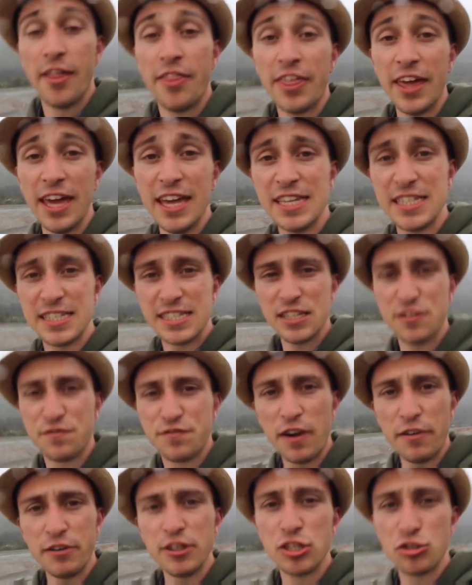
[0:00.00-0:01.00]
The east is
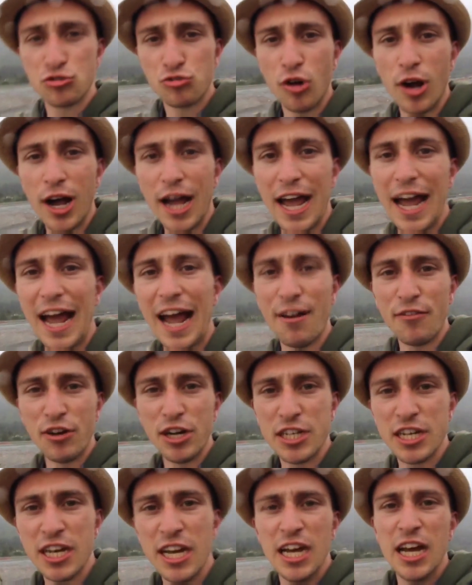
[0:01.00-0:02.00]
very dry,
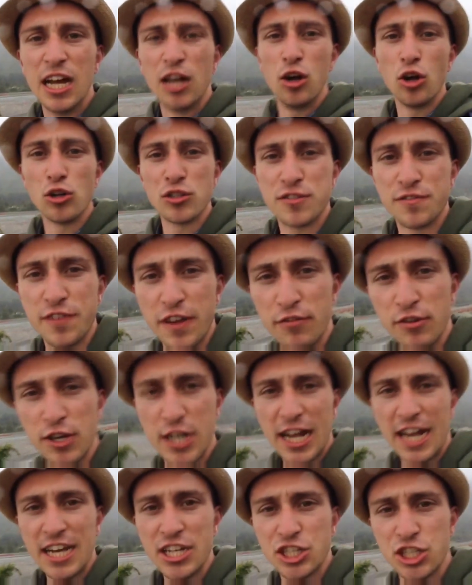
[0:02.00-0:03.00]
arid, lots of
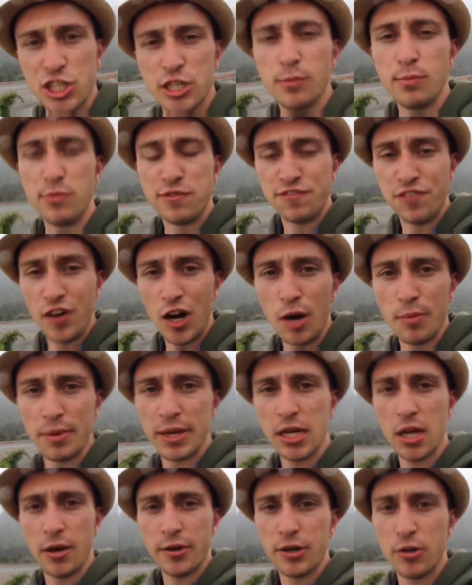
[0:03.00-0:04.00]
irrigation and
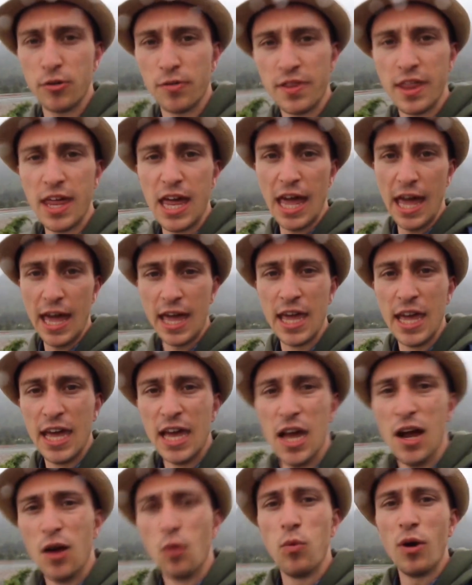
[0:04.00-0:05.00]
farming going on there,
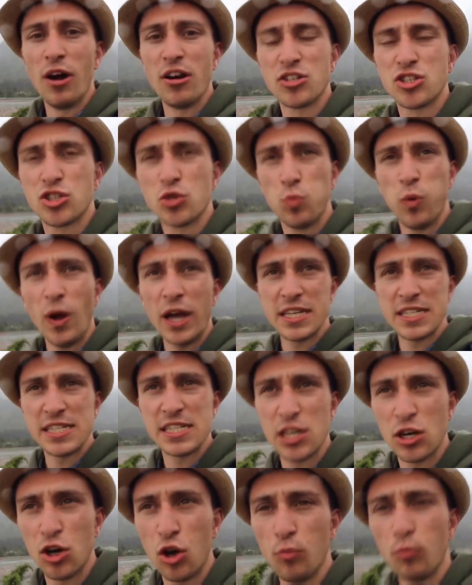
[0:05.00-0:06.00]
whereas the west
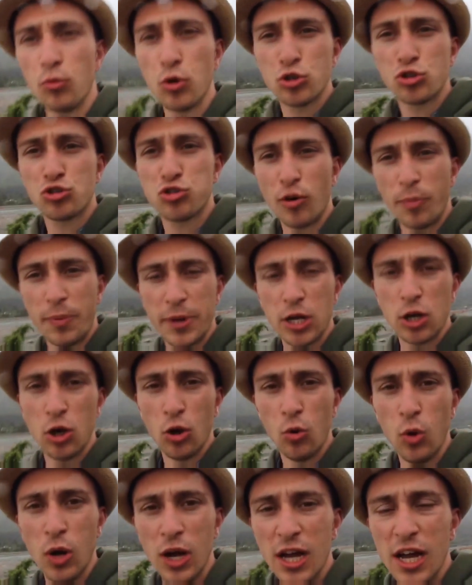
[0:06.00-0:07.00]
is a lot more
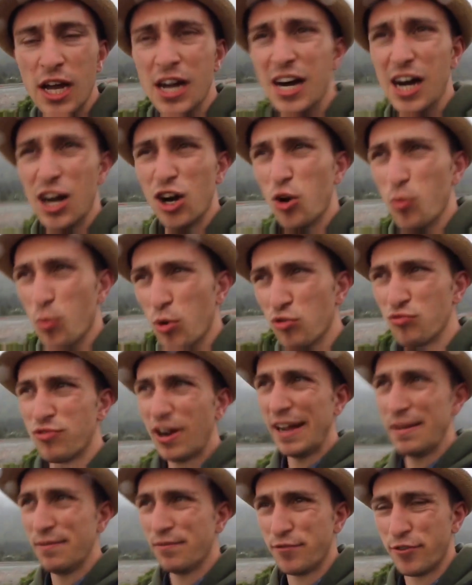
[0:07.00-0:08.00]
tropical, a lot more
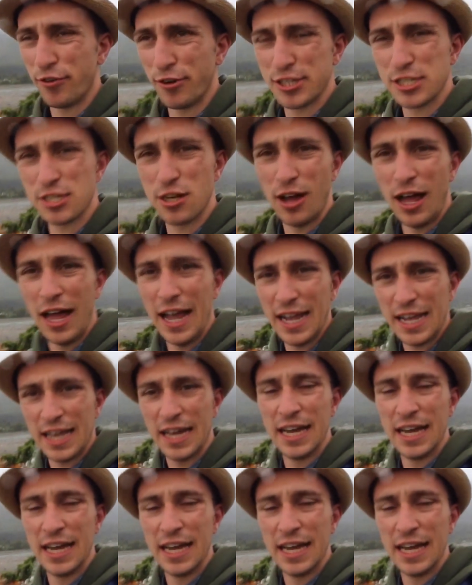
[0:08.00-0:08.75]
rainforest like,